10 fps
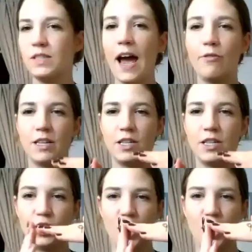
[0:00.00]
terrace
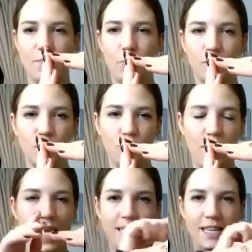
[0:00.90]
shape was
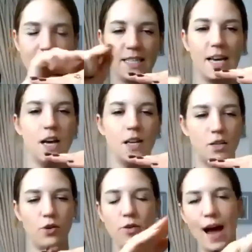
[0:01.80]
created. So
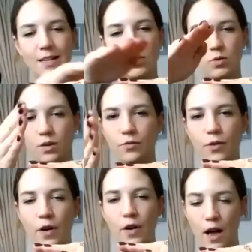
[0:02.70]
you had sort of
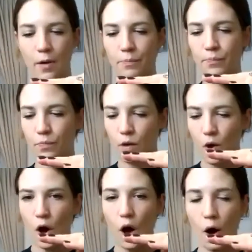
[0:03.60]

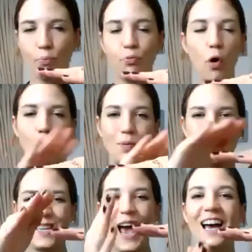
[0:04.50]
a proper
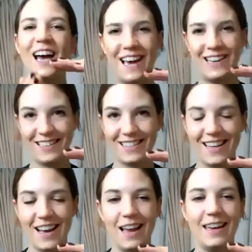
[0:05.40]

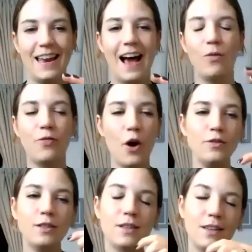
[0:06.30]
staircase. Now,
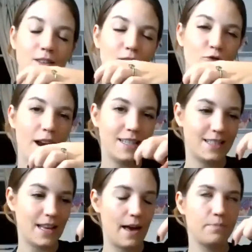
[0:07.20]
those
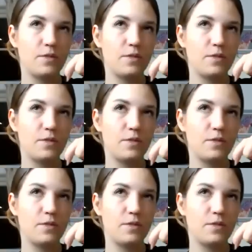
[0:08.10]
terraces